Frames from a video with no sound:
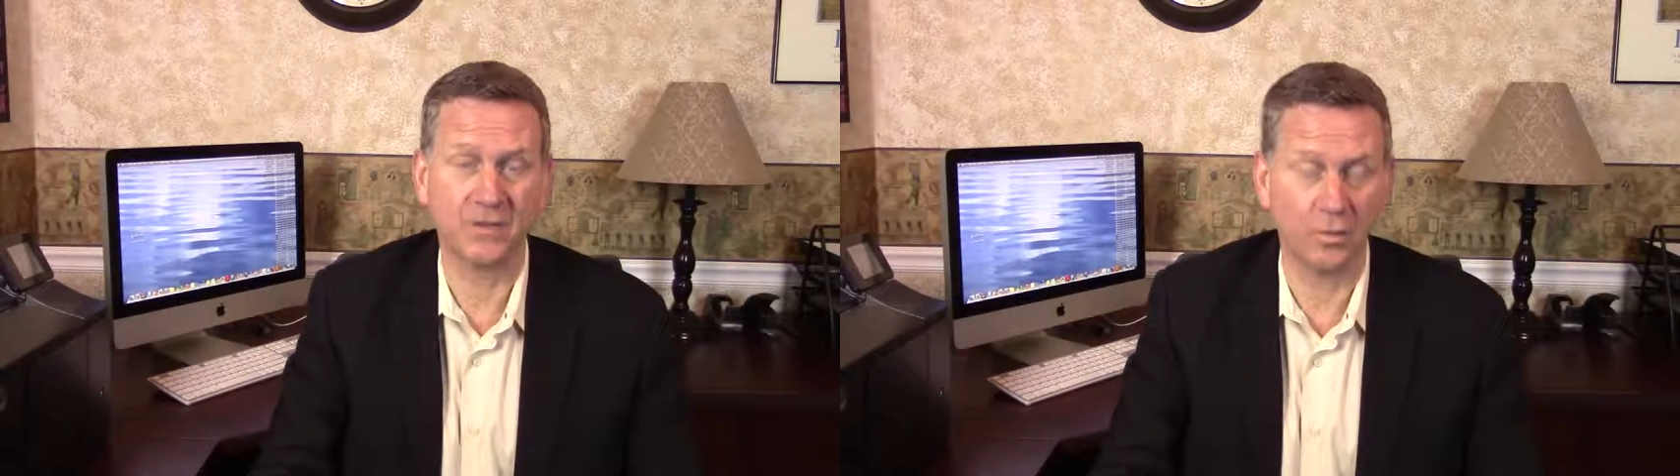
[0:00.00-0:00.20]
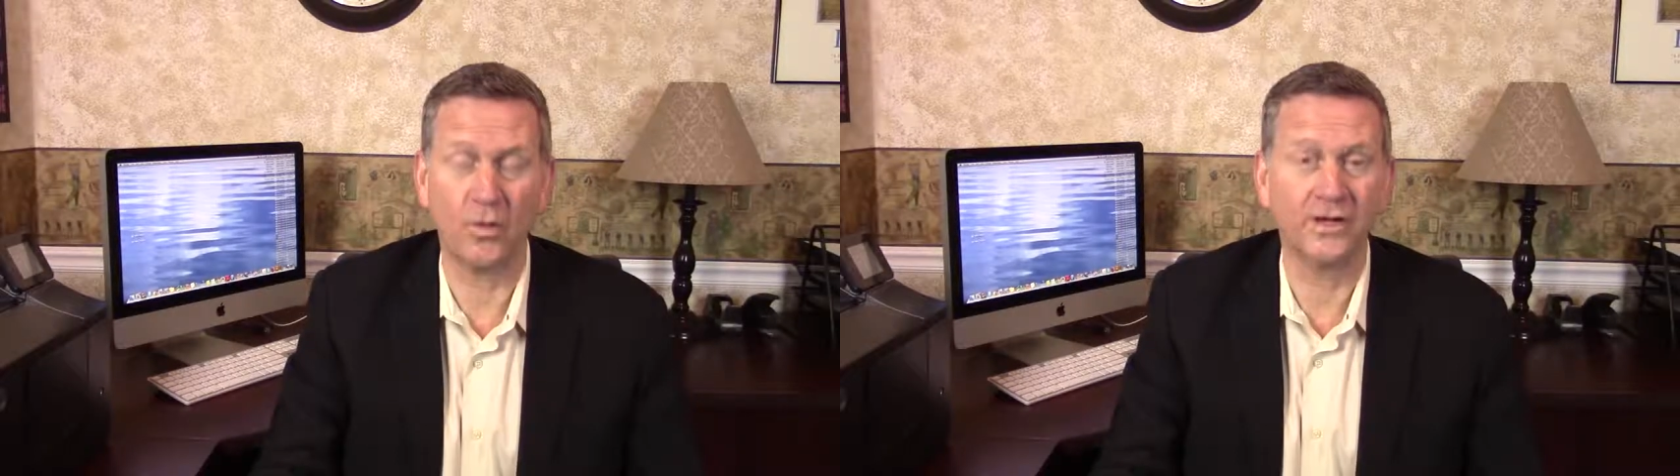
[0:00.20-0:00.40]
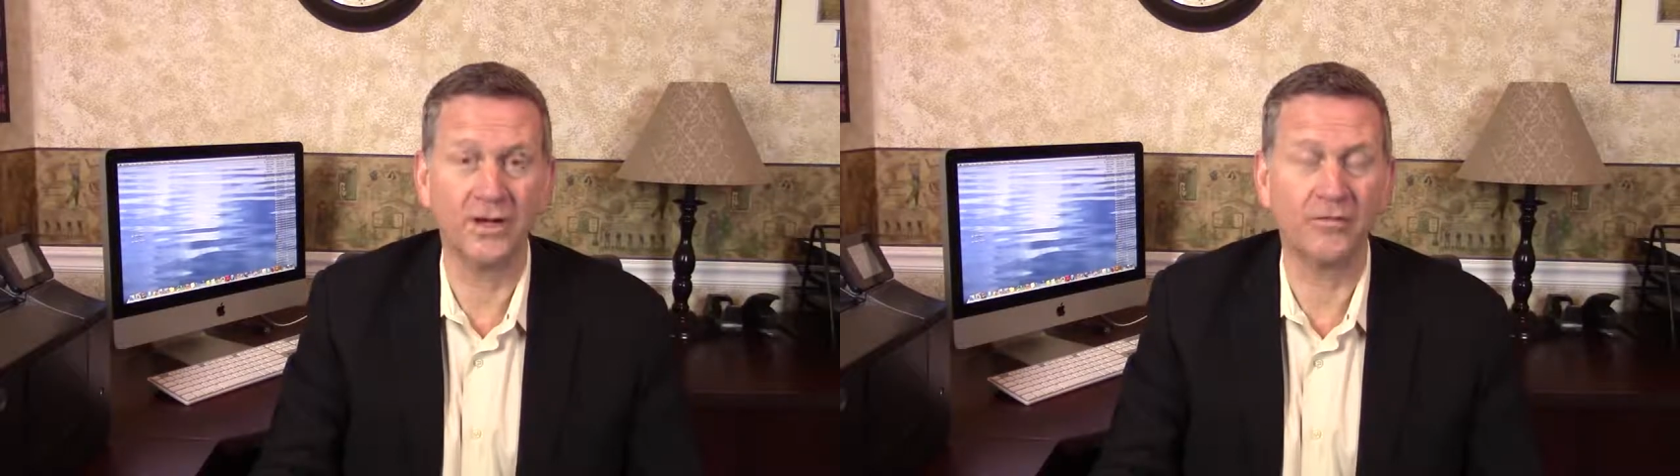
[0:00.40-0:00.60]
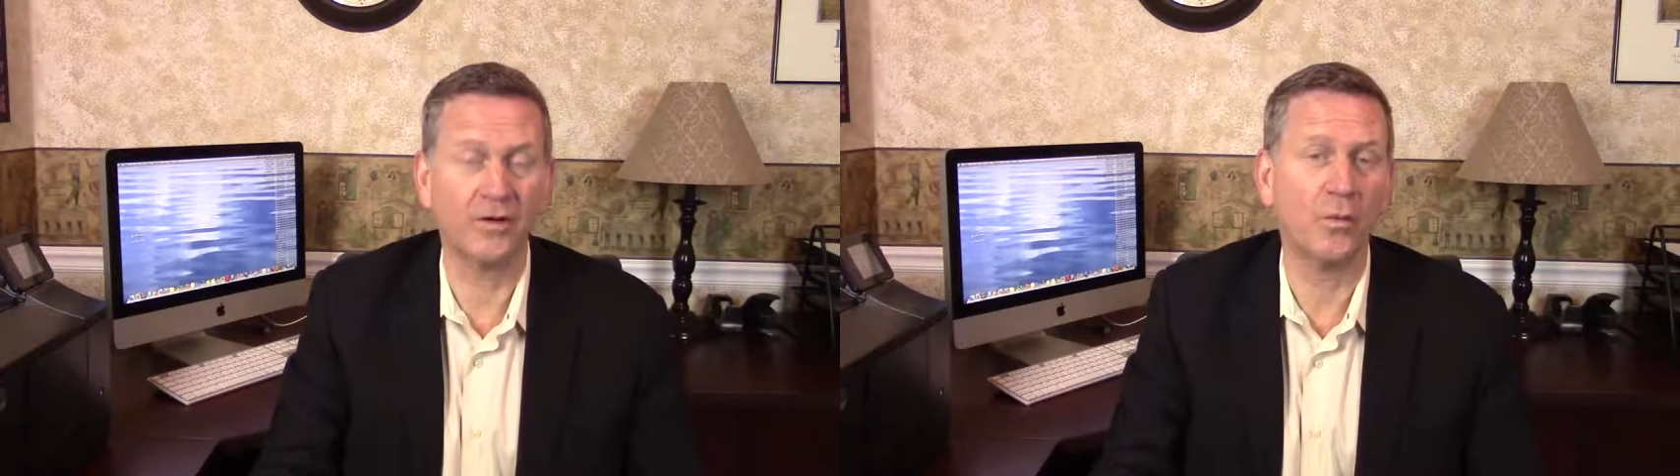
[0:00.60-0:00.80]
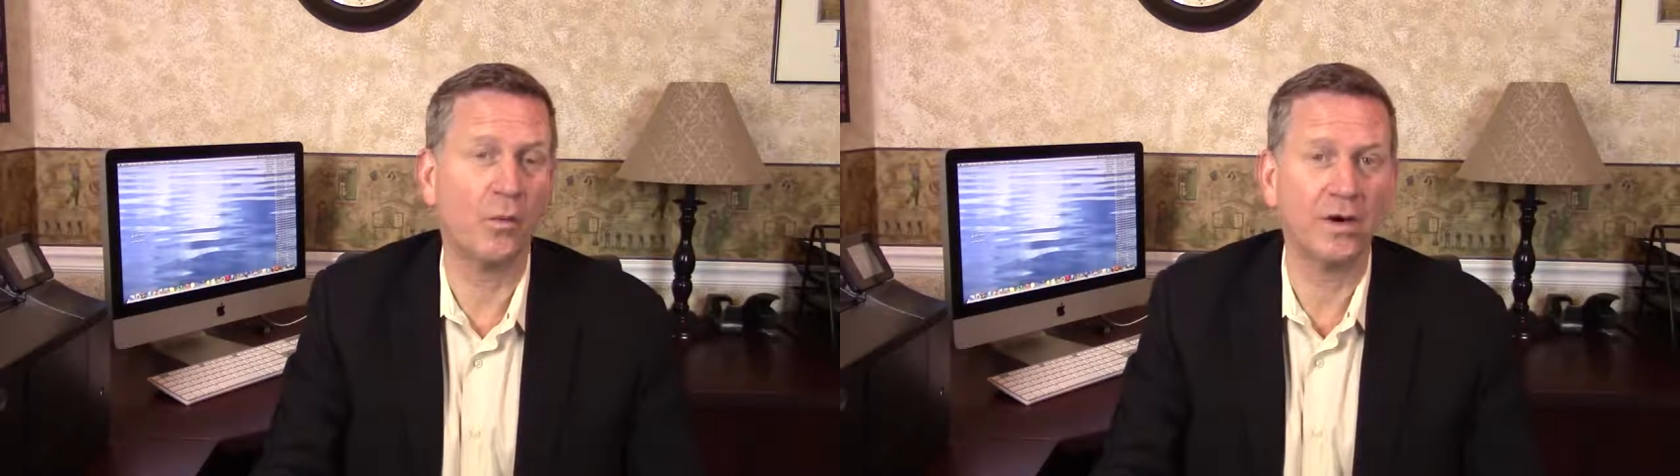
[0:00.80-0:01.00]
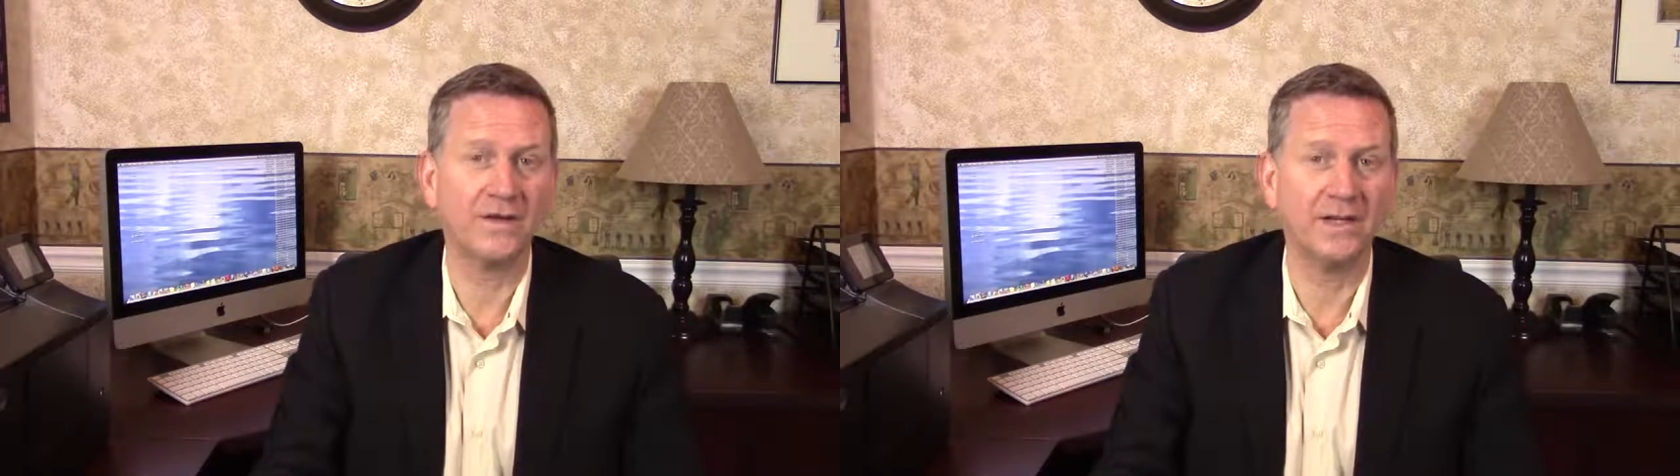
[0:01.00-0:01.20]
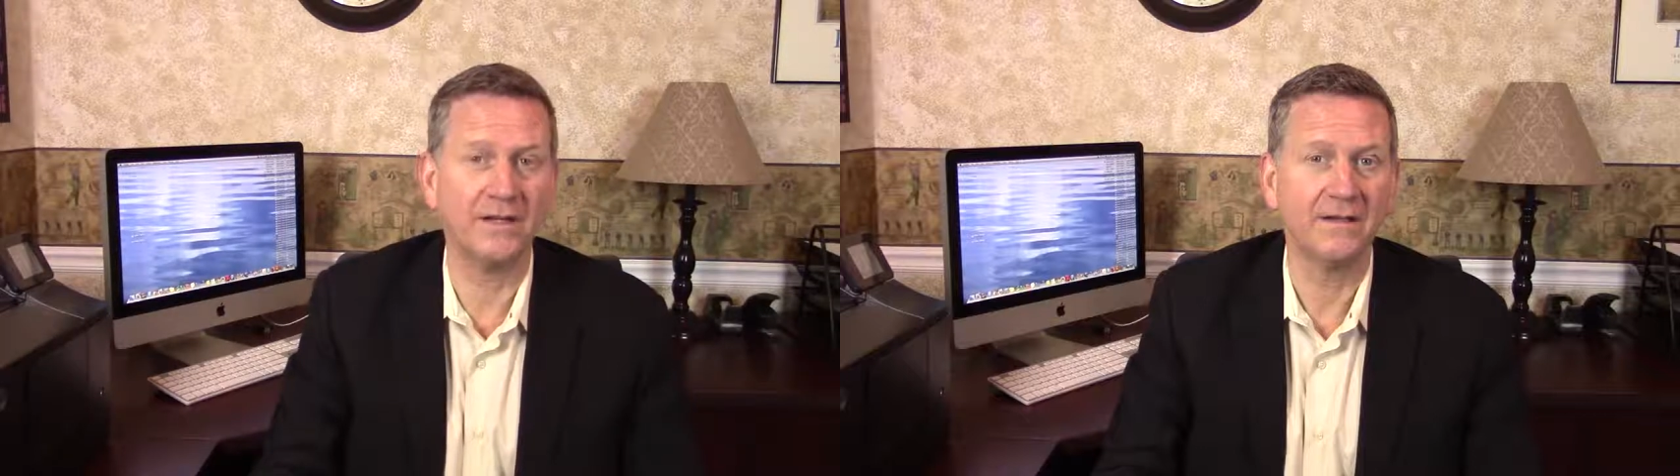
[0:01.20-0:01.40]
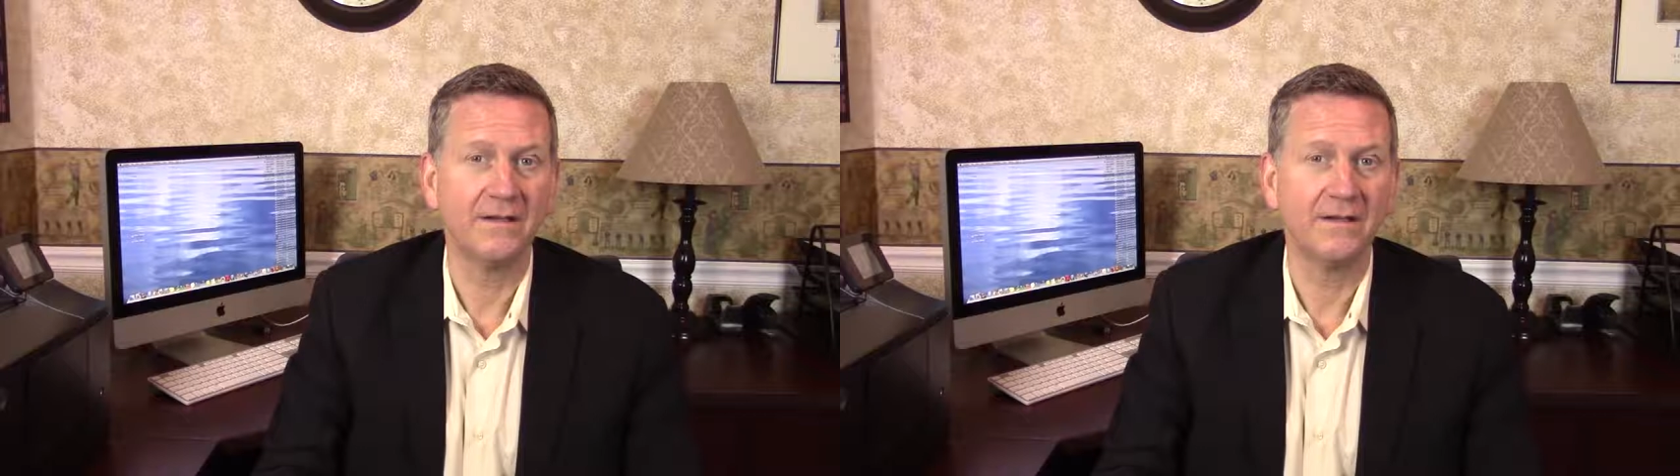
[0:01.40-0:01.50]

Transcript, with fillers: with a 1-year free warranty.